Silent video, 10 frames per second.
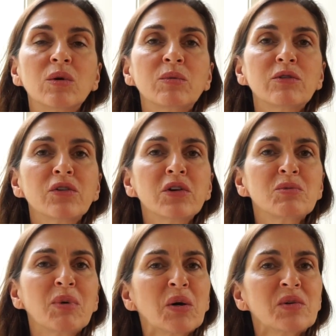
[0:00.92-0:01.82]
When we
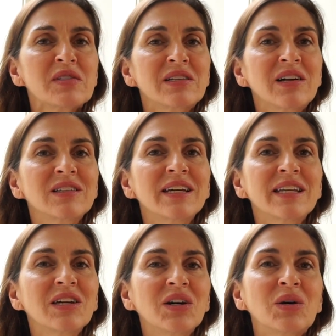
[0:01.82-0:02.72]
first posted our
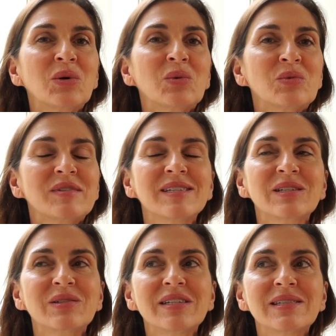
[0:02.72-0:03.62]
Letting Go
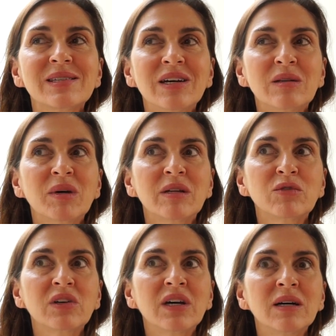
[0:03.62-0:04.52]
series on
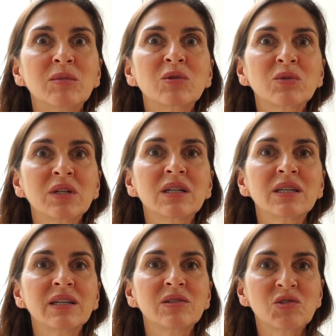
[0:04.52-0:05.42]
Mindful Hub, it
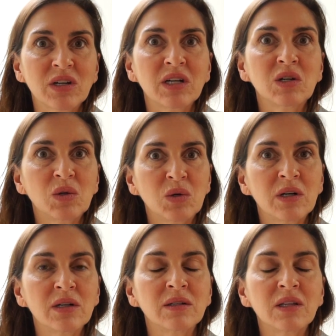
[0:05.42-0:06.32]
really struck a
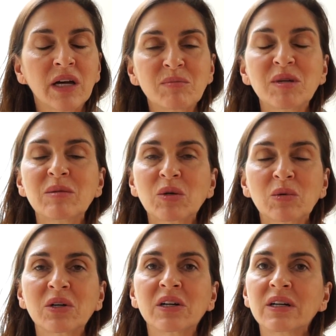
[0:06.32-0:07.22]
chord. A lot of
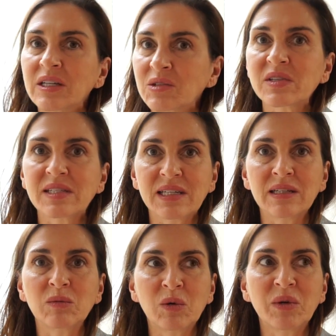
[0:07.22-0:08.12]
people were interested
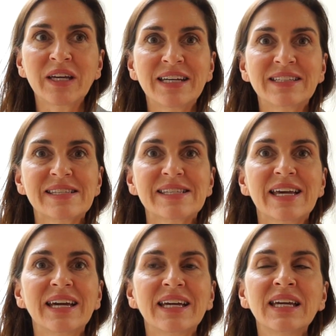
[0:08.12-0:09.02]
in what we had to
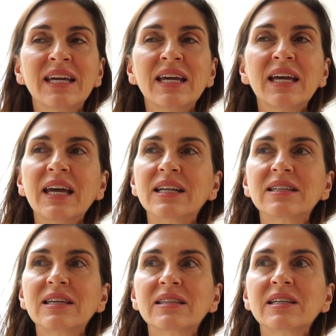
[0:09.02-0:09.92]
say. And
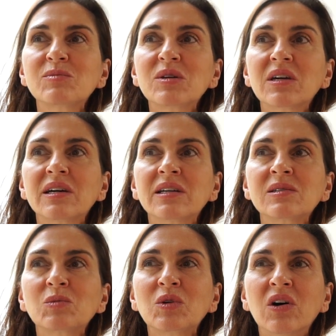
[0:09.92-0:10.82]
I think that's
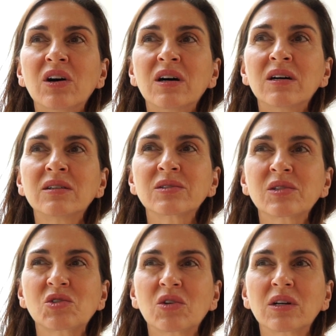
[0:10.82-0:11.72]
because we all
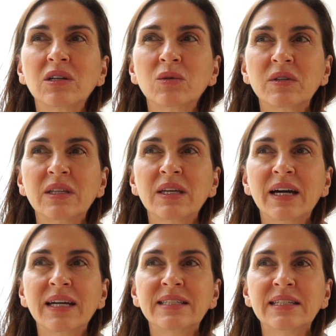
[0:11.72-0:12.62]
struggle with
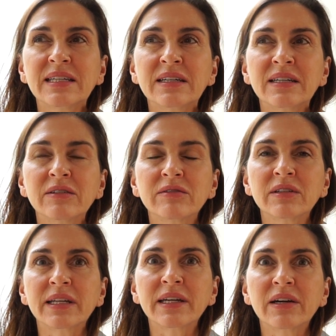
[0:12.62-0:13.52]
the idea of
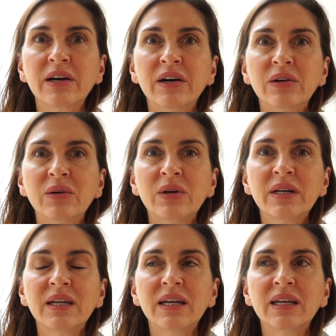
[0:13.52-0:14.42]
letting go,
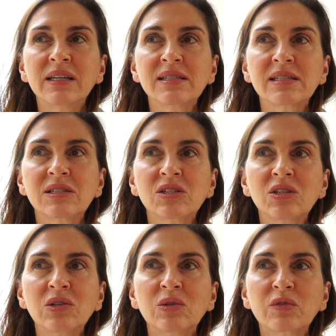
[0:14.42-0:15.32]
and it's such
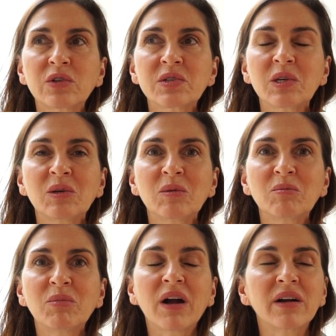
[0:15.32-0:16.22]
a
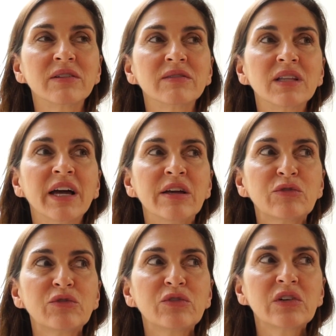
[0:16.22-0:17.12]
universal part of
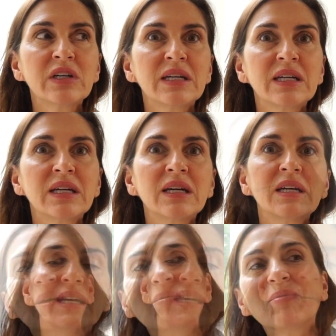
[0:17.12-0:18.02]
life.
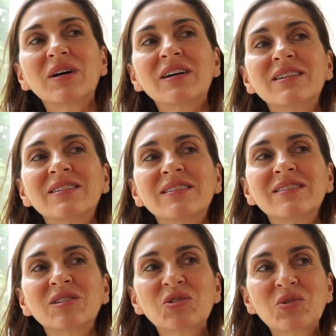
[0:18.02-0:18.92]

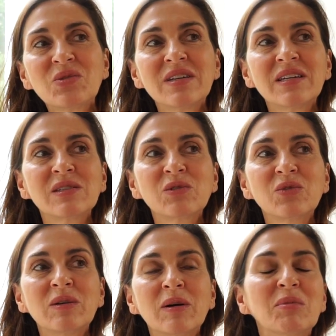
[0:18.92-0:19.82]
But the truth is,
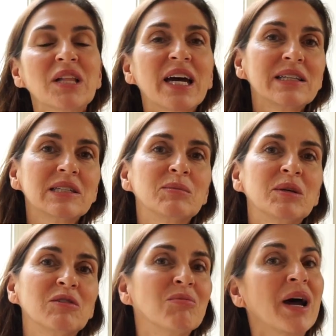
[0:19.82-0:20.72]
if we apply a little
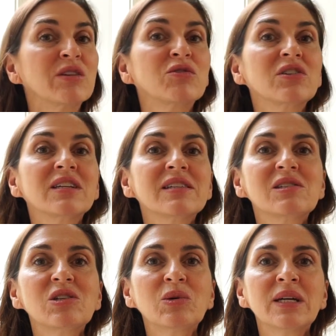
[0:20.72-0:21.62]
bit of
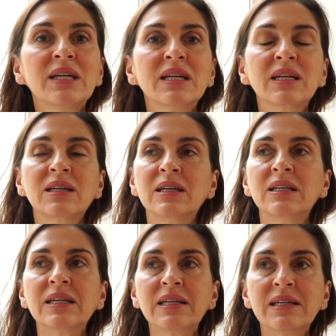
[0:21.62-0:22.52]
mindfulness to it, it
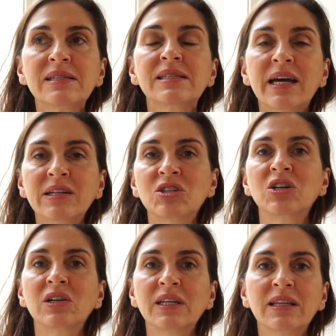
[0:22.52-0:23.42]
can ease that
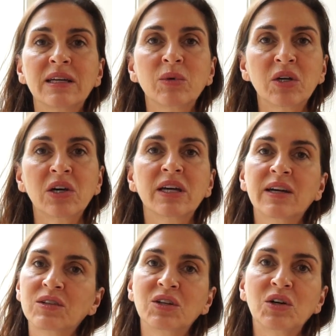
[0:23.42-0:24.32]
journey that we all
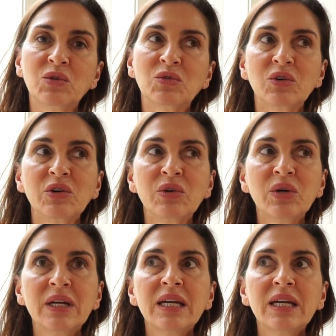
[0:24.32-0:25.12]
have to go through.